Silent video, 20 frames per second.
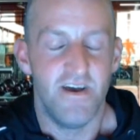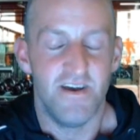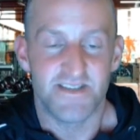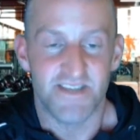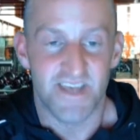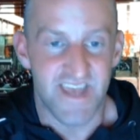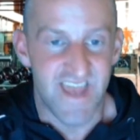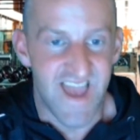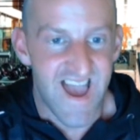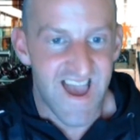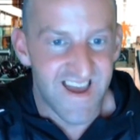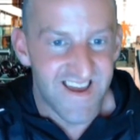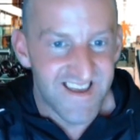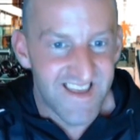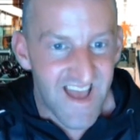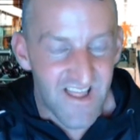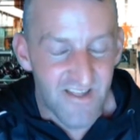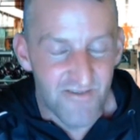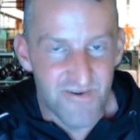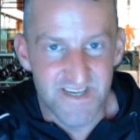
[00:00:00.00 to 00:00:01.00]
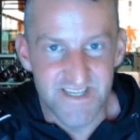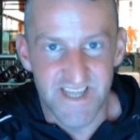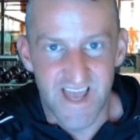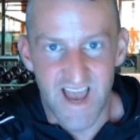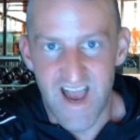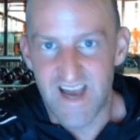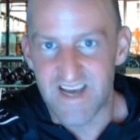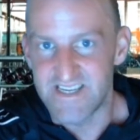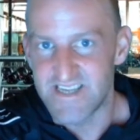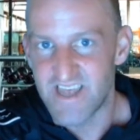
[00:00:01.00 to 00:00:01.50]
So yeah, calories,
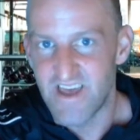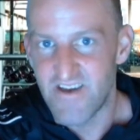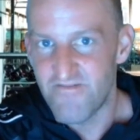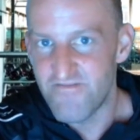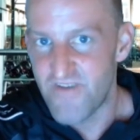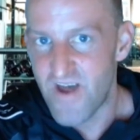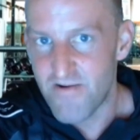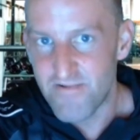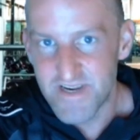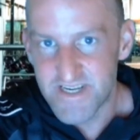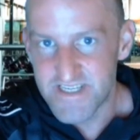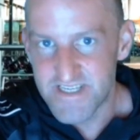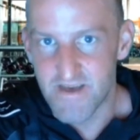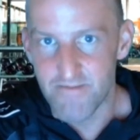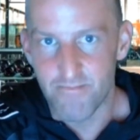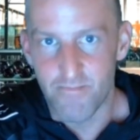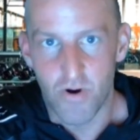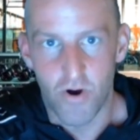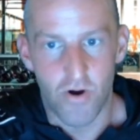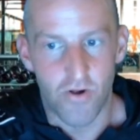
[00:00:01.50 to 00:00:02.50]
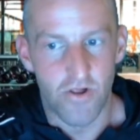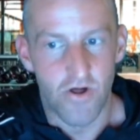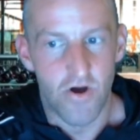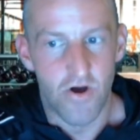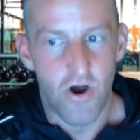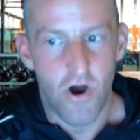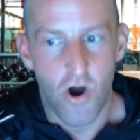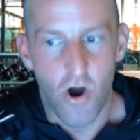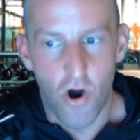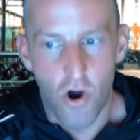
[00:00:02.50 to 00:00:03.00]
guys, very simple.
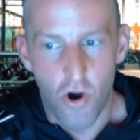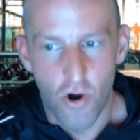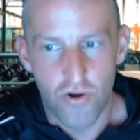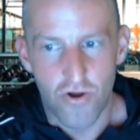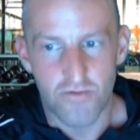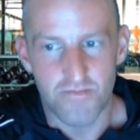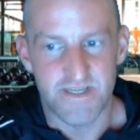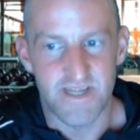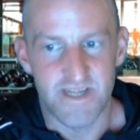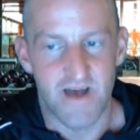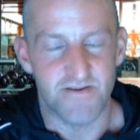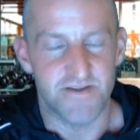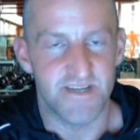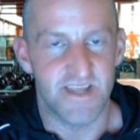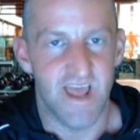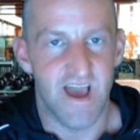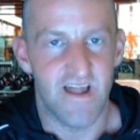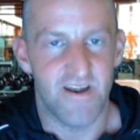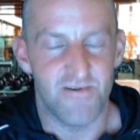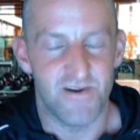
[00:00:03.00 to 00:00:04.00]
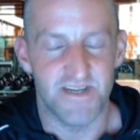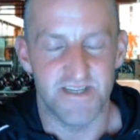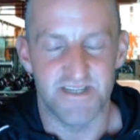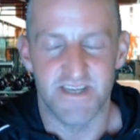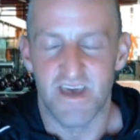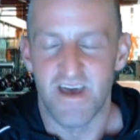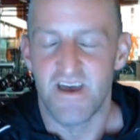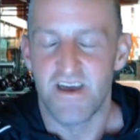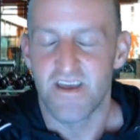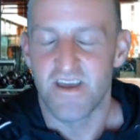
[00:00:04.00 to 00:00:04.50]
All comes down to
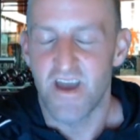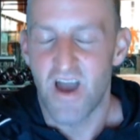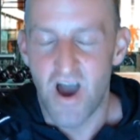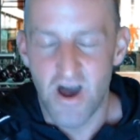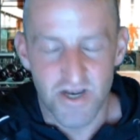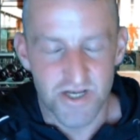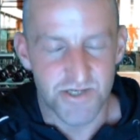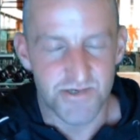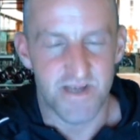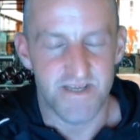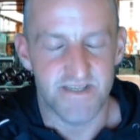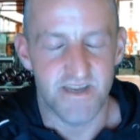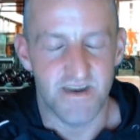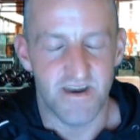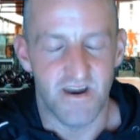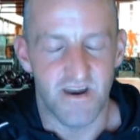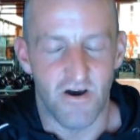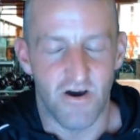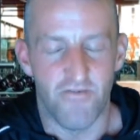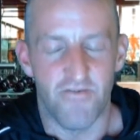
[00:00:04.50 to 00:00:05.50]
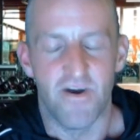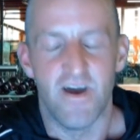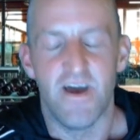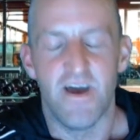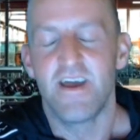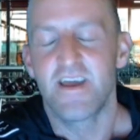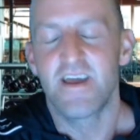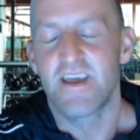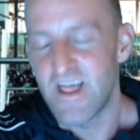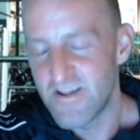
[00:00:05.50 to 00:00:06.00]
calories. Can't stress it enough.
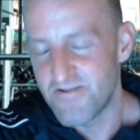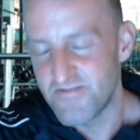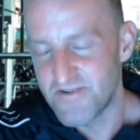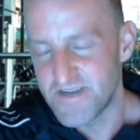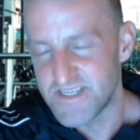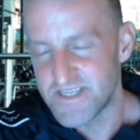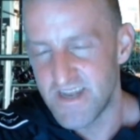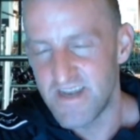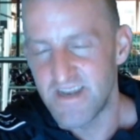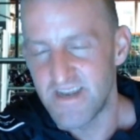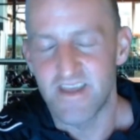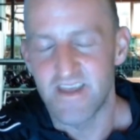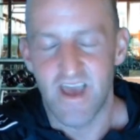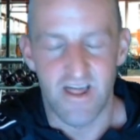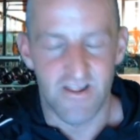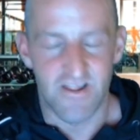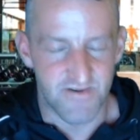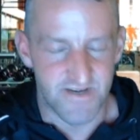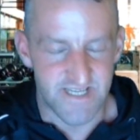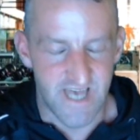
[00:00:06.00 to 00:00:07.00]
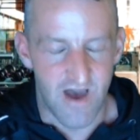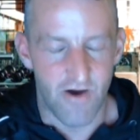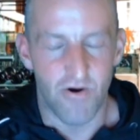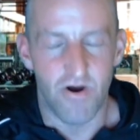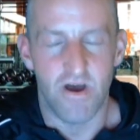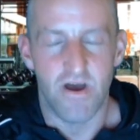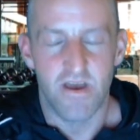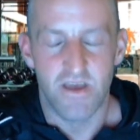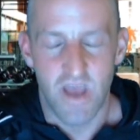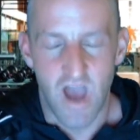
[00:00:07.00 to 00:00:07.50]
Calories in, calories
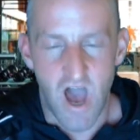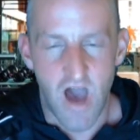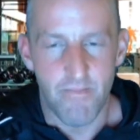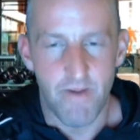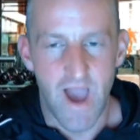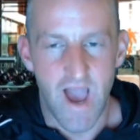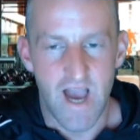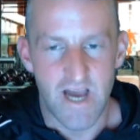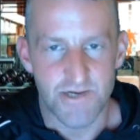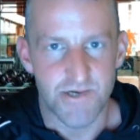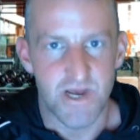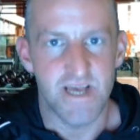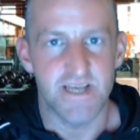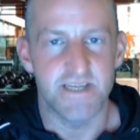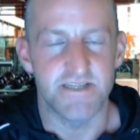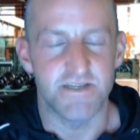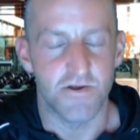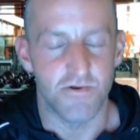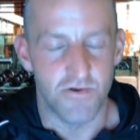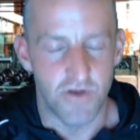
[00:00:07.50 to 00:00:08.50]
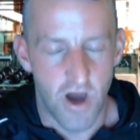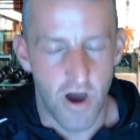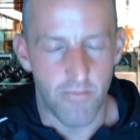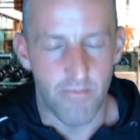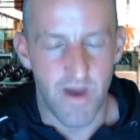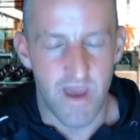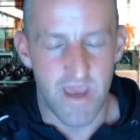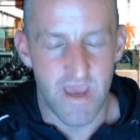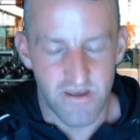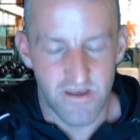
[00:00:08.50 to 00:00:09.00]
out. Carbohydrates do not
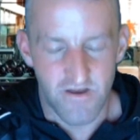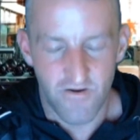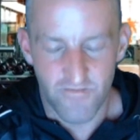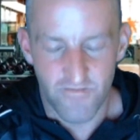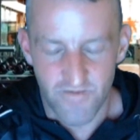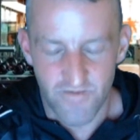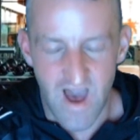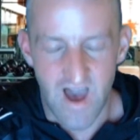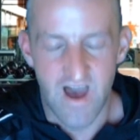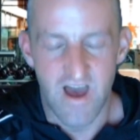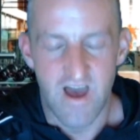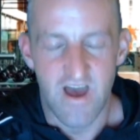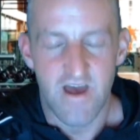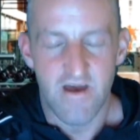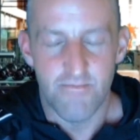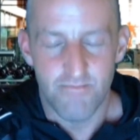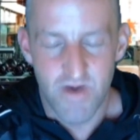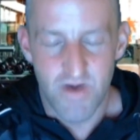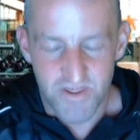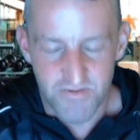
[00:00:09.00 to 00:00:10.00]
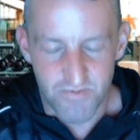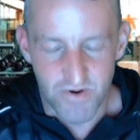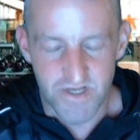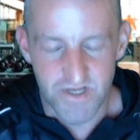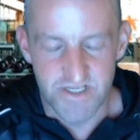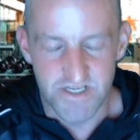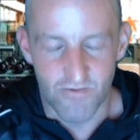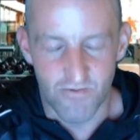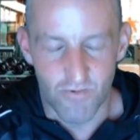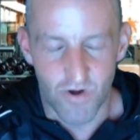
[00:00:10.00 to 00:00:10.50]
make you fat. Myth
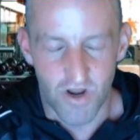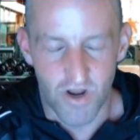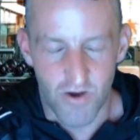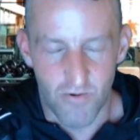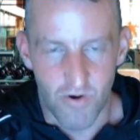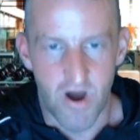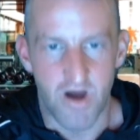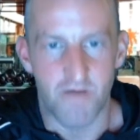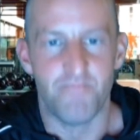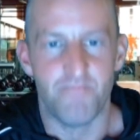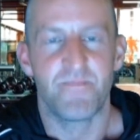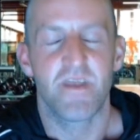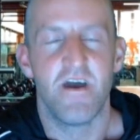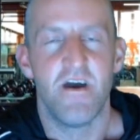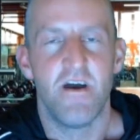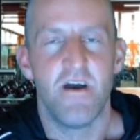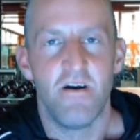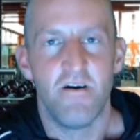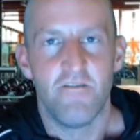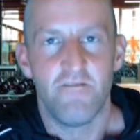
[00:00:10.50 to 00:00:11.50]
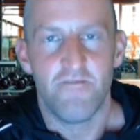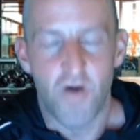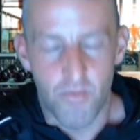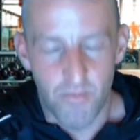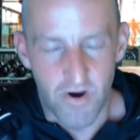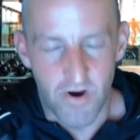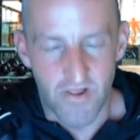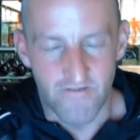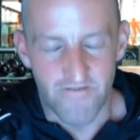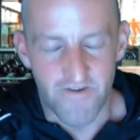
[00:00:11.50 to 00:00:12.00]
busting 101.
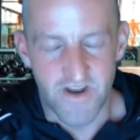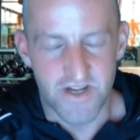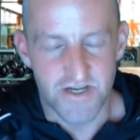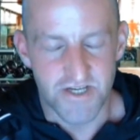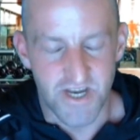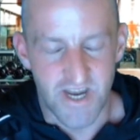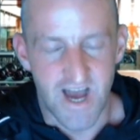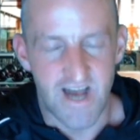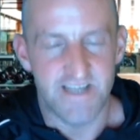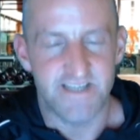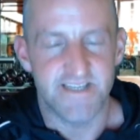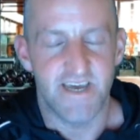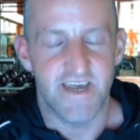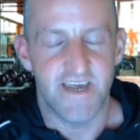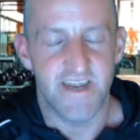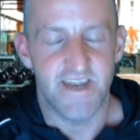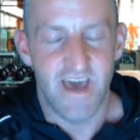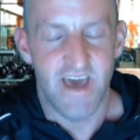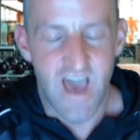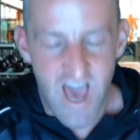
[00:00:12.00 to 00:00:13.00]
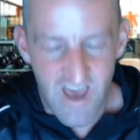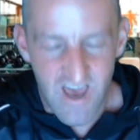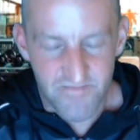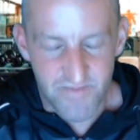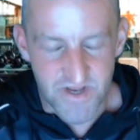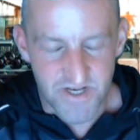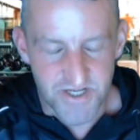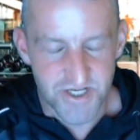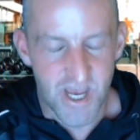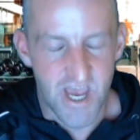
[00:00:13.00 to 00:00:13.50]
Football and Fitness United. I've
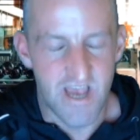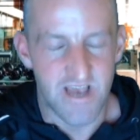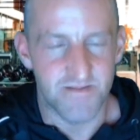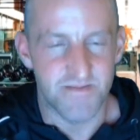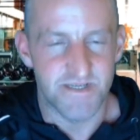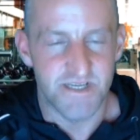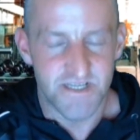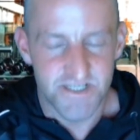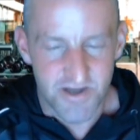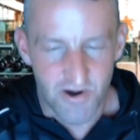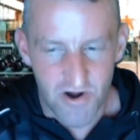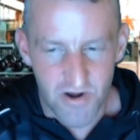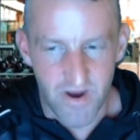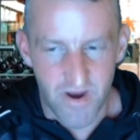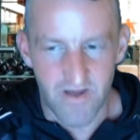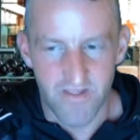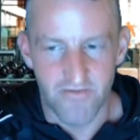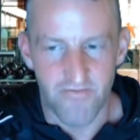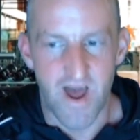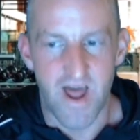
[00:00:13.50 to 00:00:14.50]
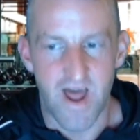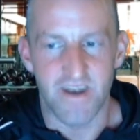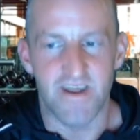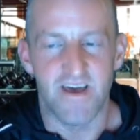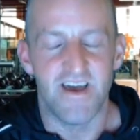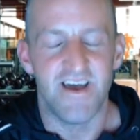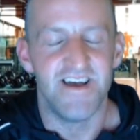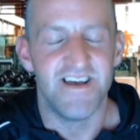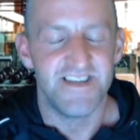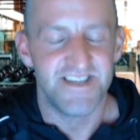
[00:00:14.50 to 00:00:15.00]
been James. Sorry about the rant.
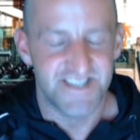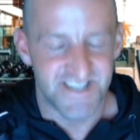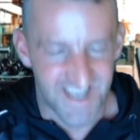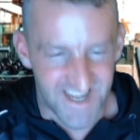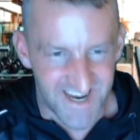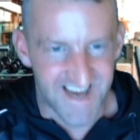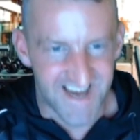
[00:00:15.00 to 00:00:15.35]
See you